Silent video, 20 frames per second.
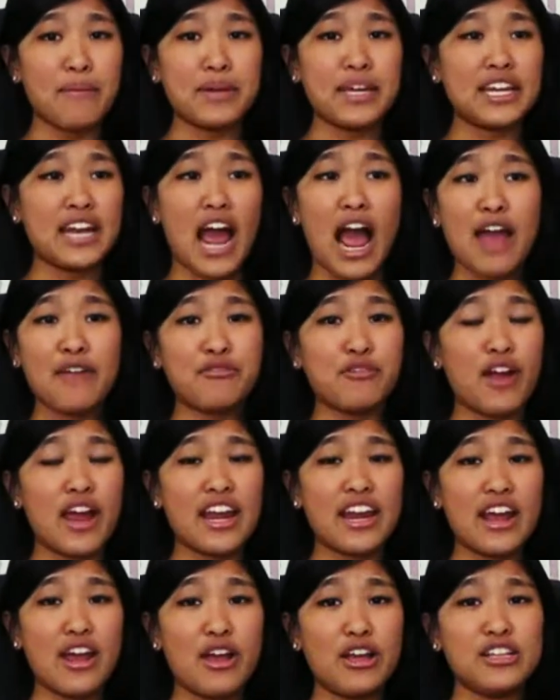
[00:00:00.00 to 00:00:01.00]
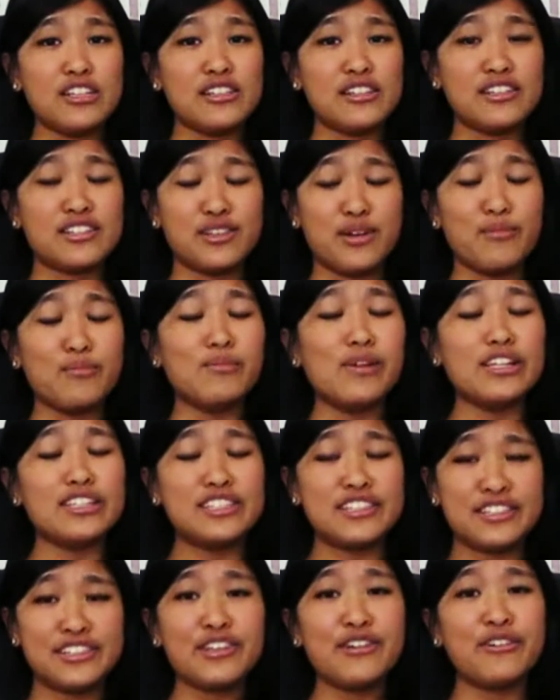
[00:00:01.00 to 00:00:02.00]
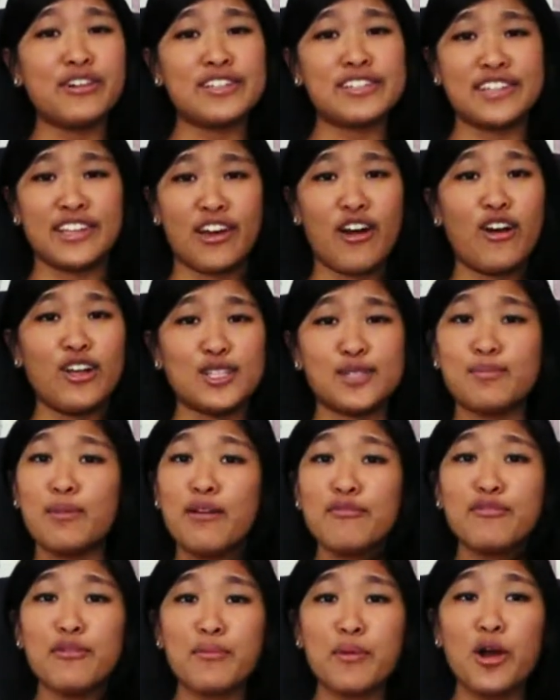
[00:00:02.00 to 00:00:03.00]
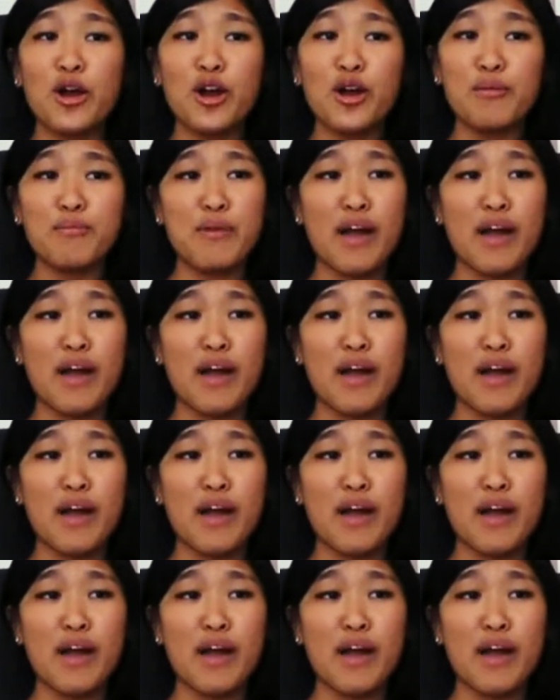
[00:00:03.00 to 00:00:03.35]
I mean, I've read some seriously hot smut from her,